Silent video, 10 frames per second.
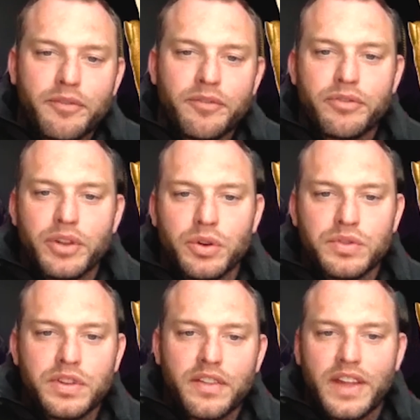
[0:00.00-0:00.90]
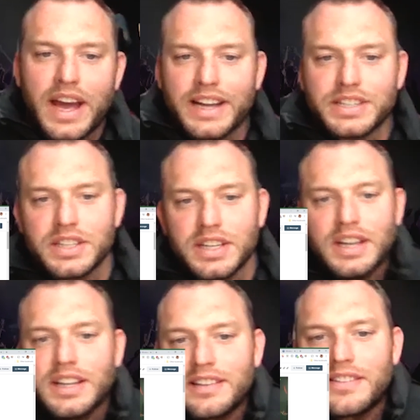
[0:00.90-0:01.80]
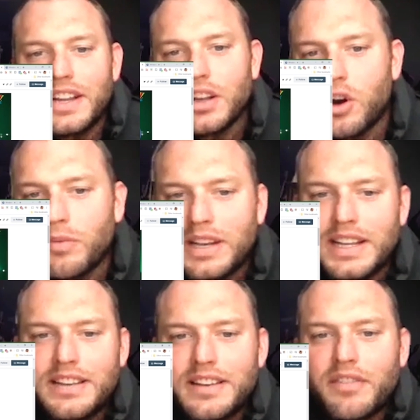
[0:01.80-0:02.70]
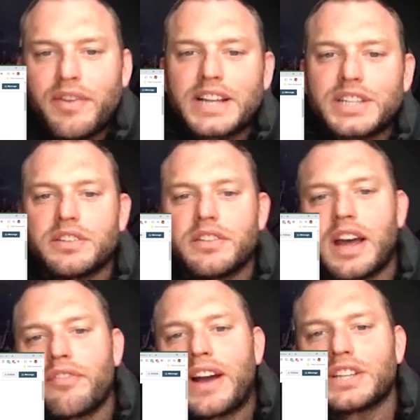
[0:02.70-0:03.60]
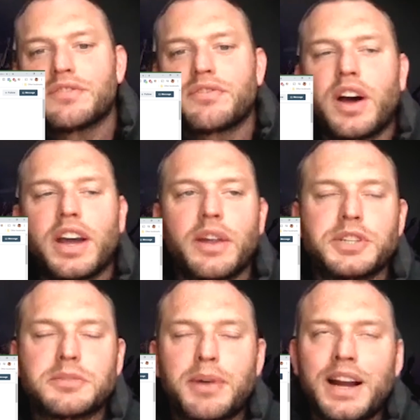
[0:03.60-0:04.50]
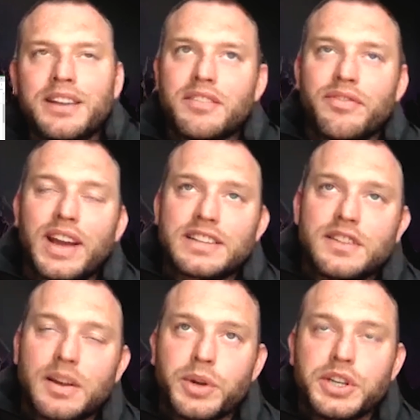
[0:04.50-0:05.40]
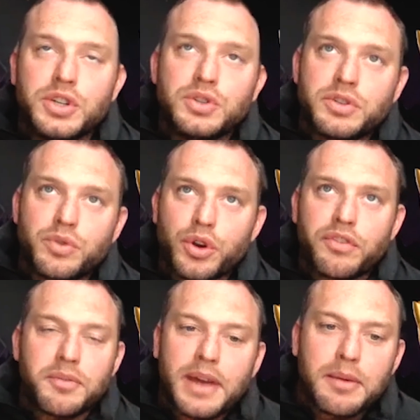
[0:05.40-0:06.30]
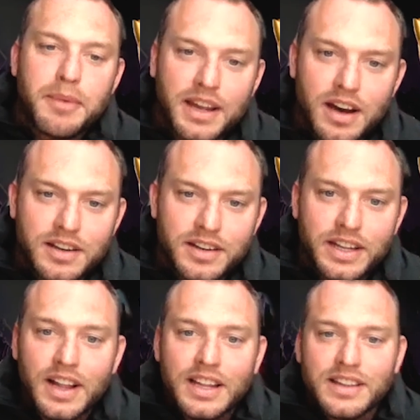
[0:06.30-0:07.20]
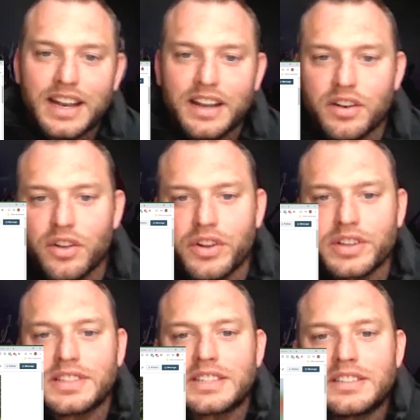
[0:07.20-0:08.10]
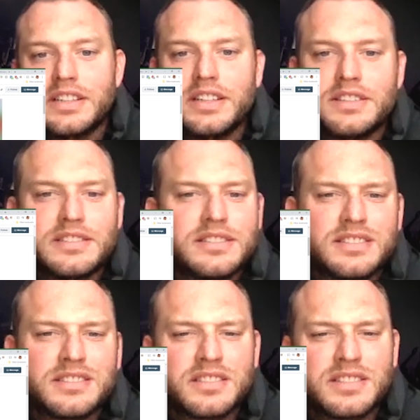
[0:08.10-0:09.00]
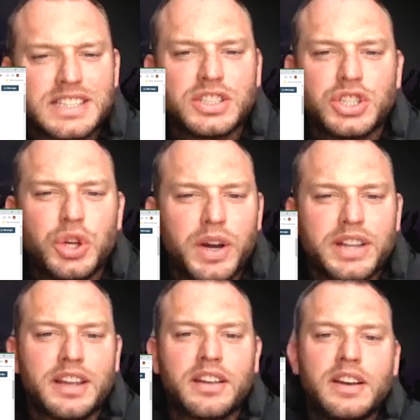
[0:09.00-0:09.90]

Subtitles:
views on that. Cecilia Holman Lee did a Fashion Friday, which is part of the festival that we'd usually run over the Maybank holiday. That had another 62, I think,